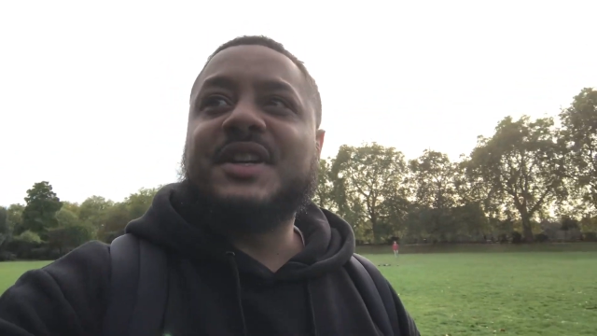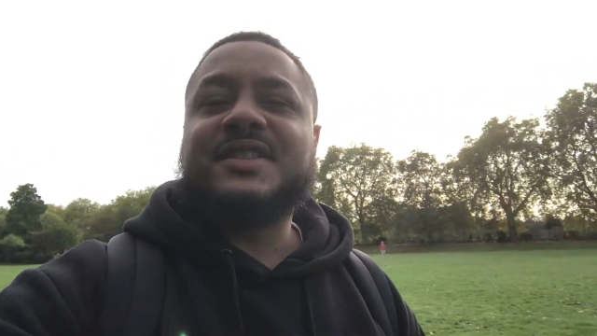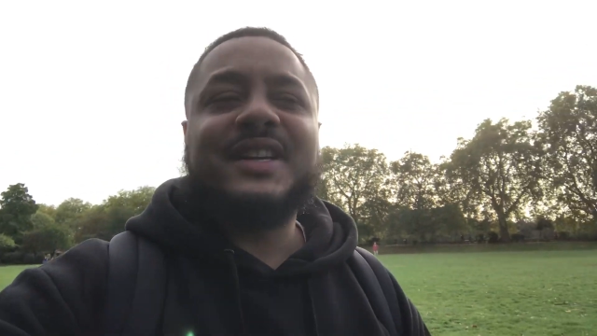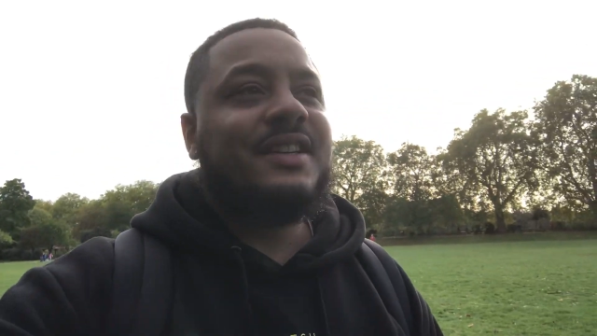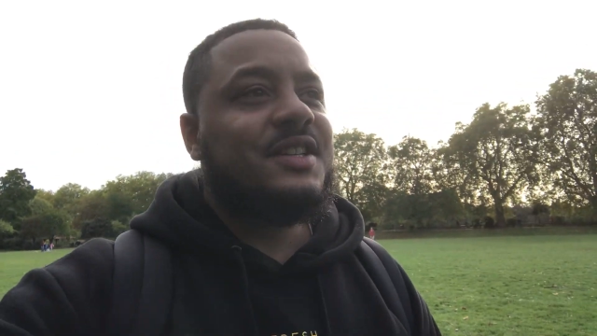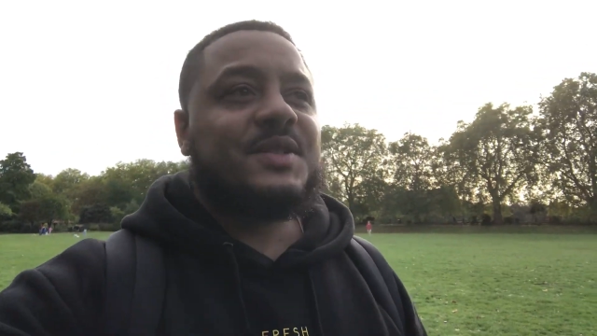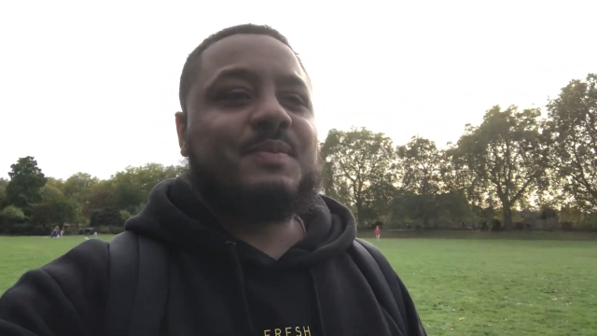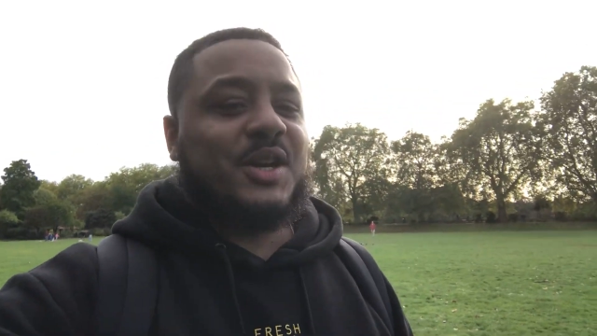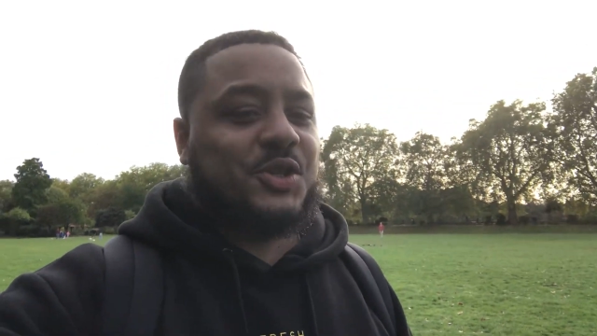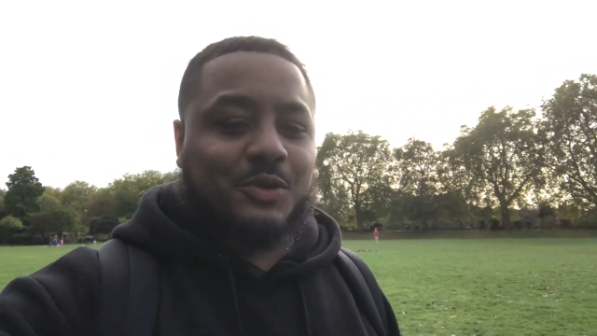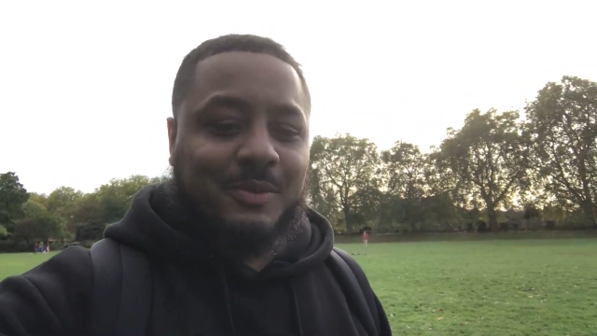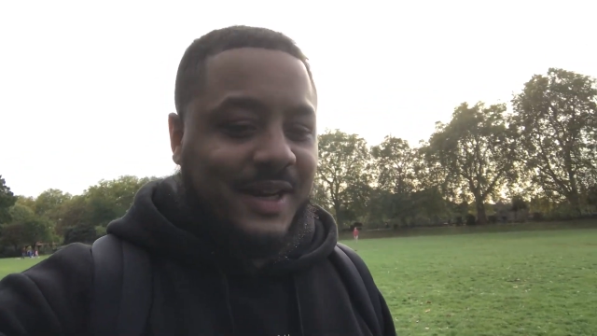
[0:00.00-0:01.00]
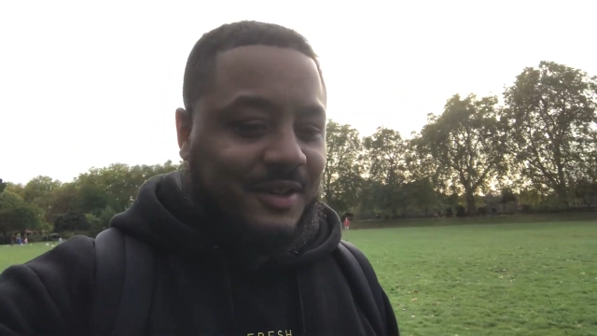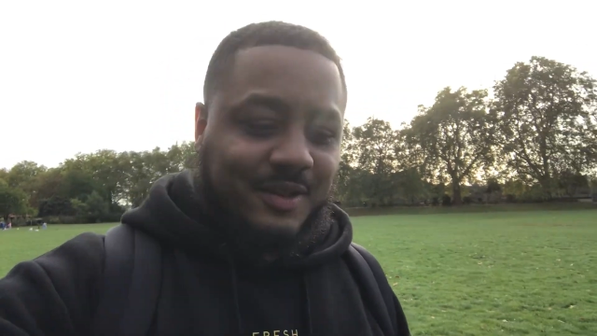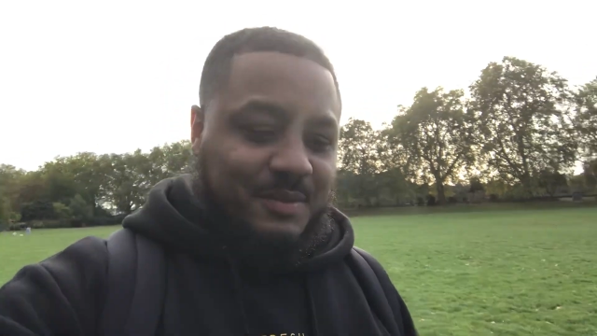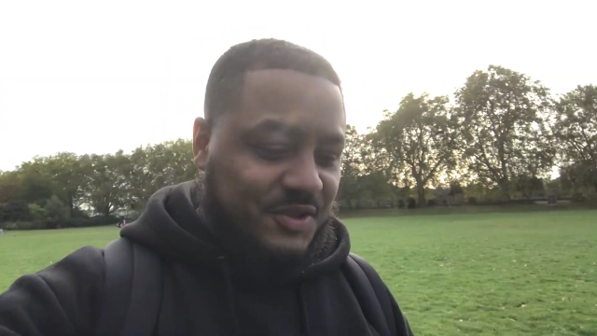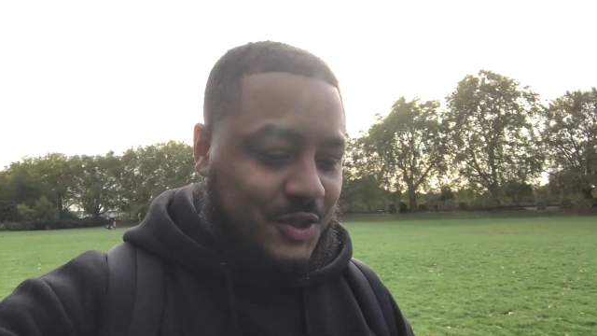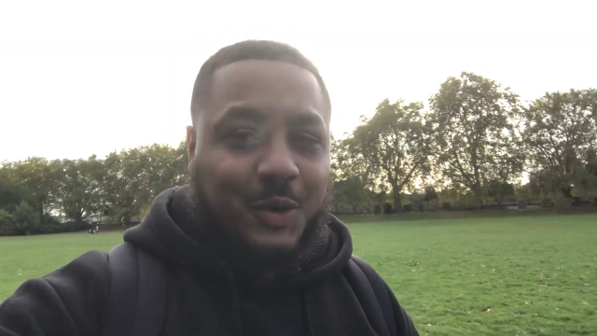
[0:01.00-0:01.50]
You understand? It's special, man.
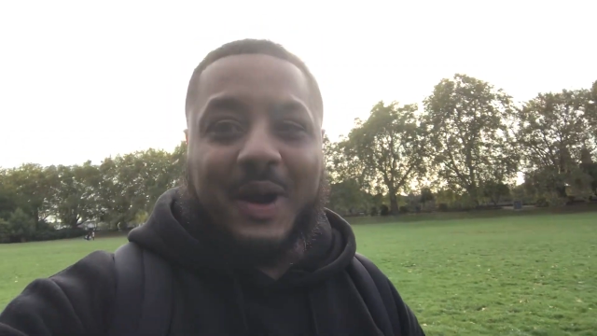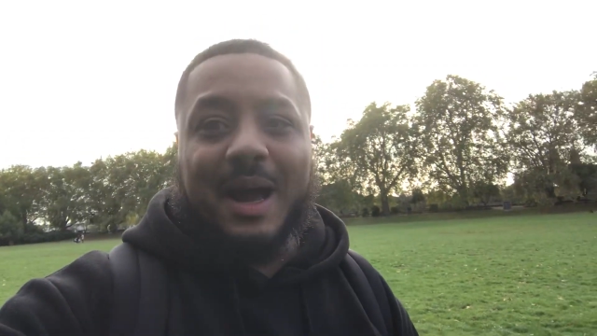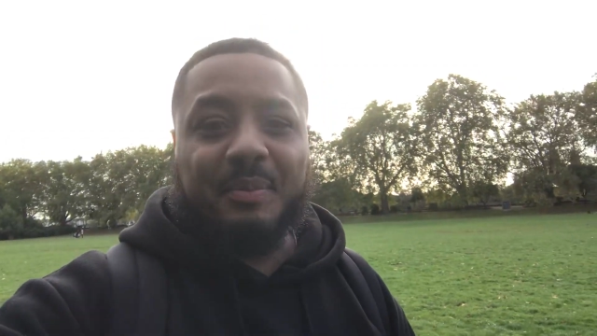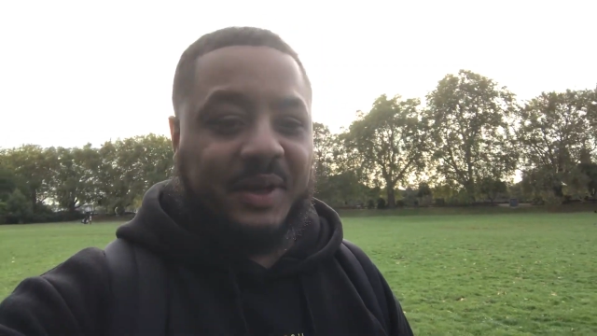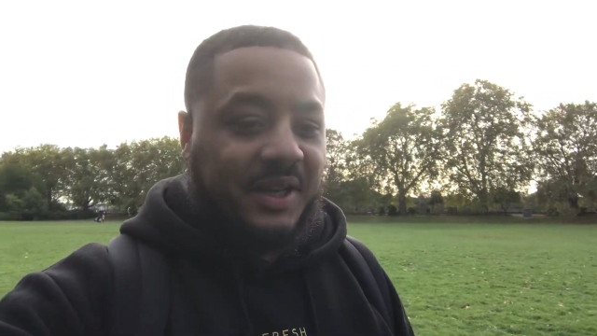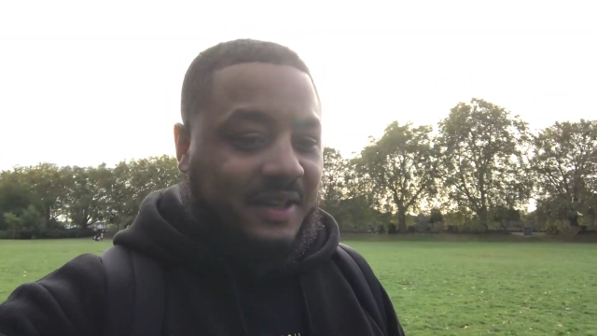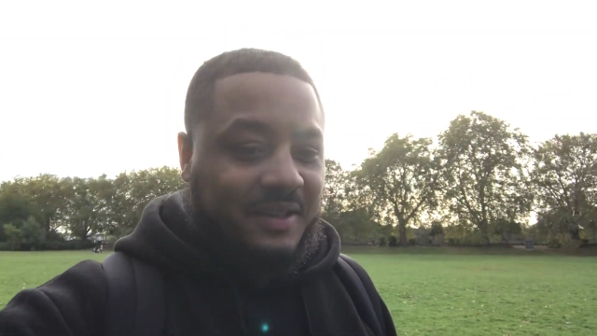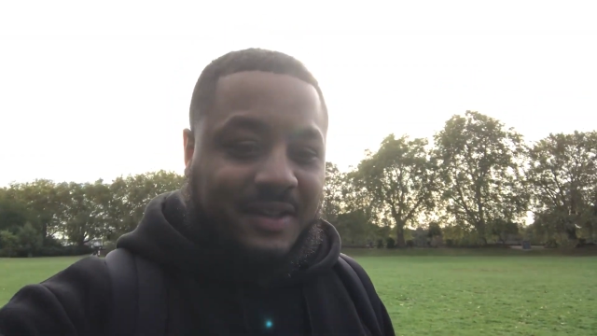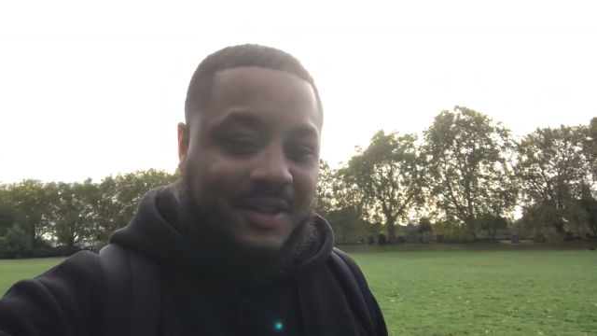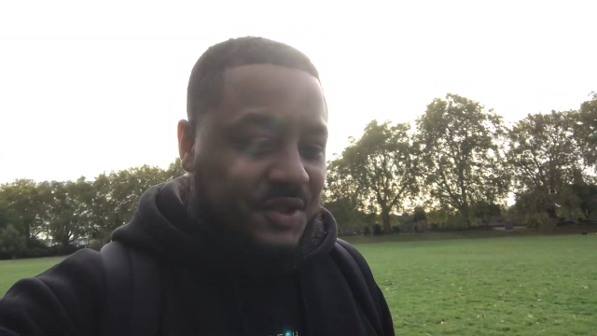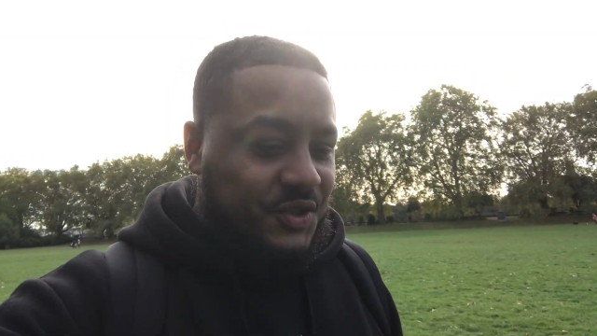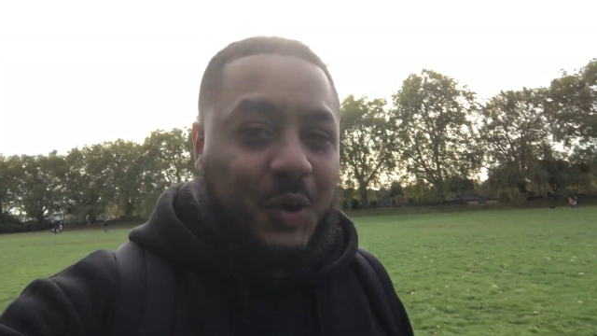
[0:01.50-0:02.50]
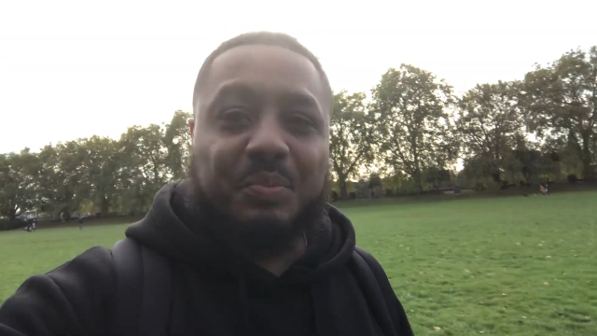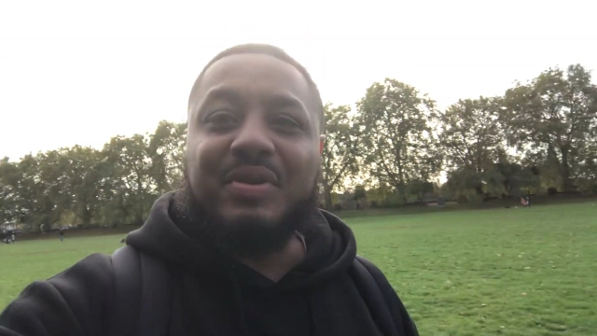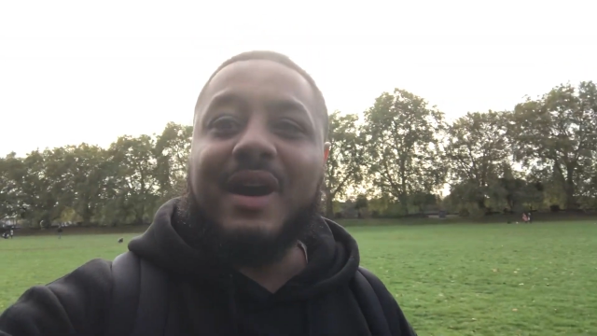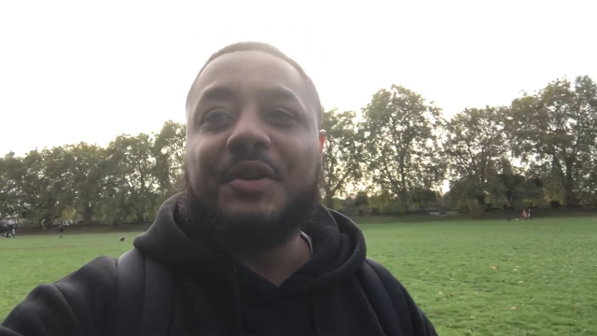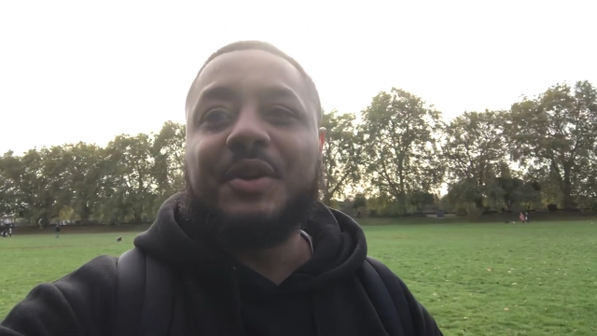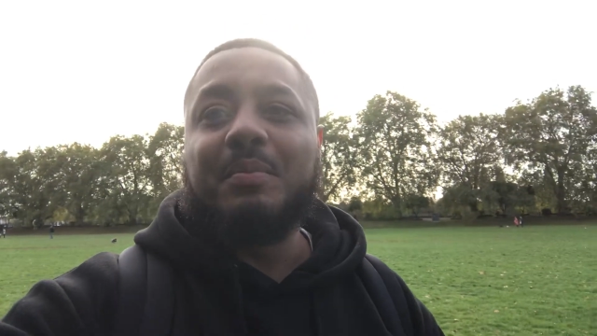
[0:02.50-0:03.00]
And I'm so happy, so
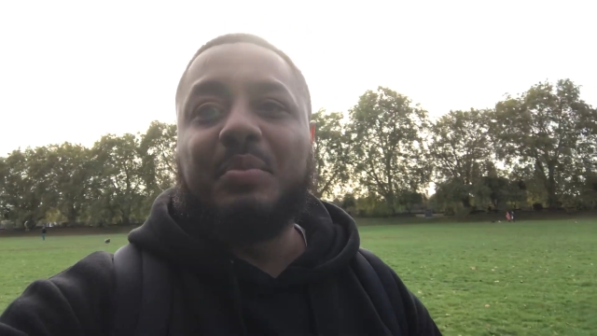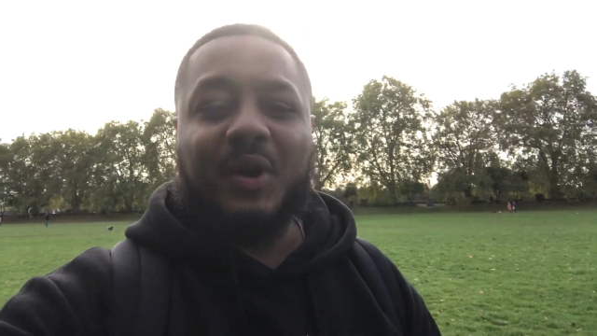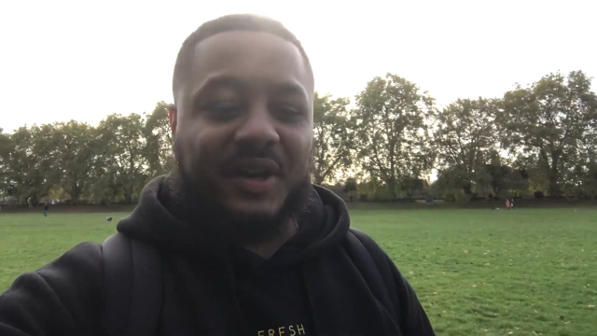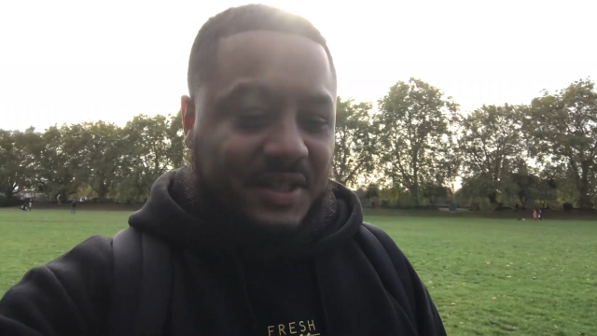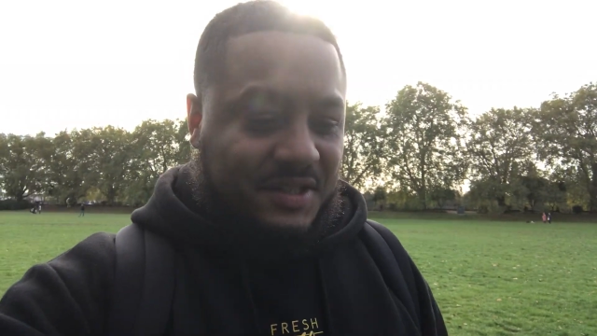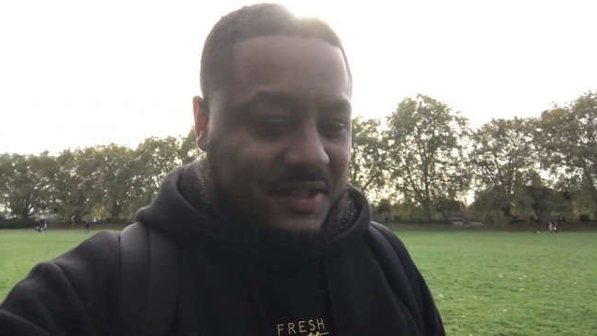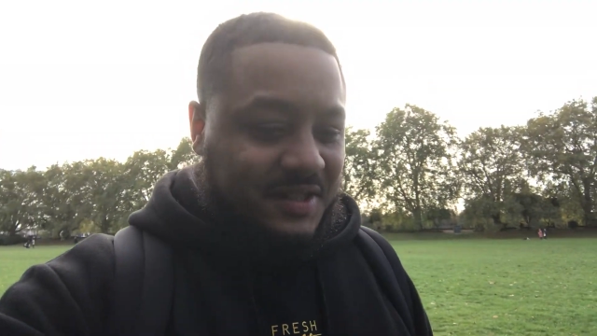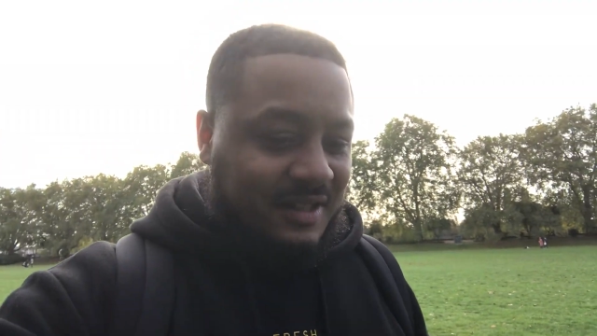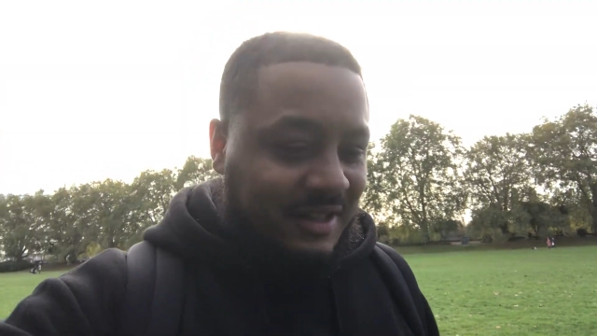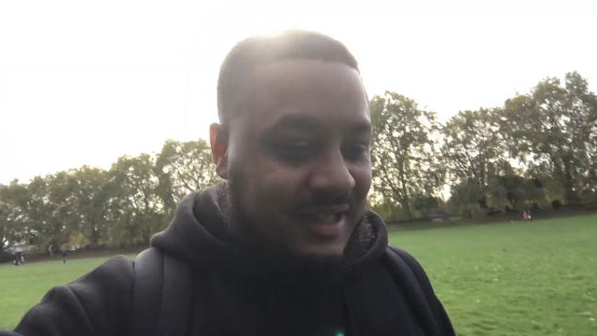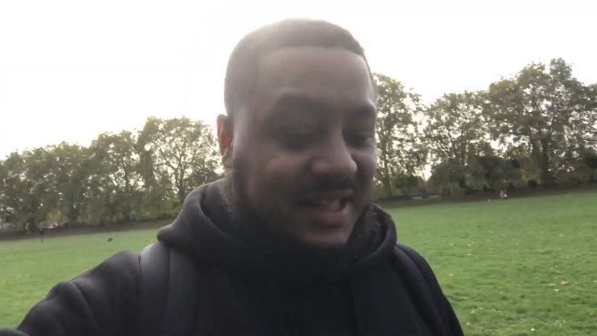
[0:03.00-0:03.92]
proud of the boys.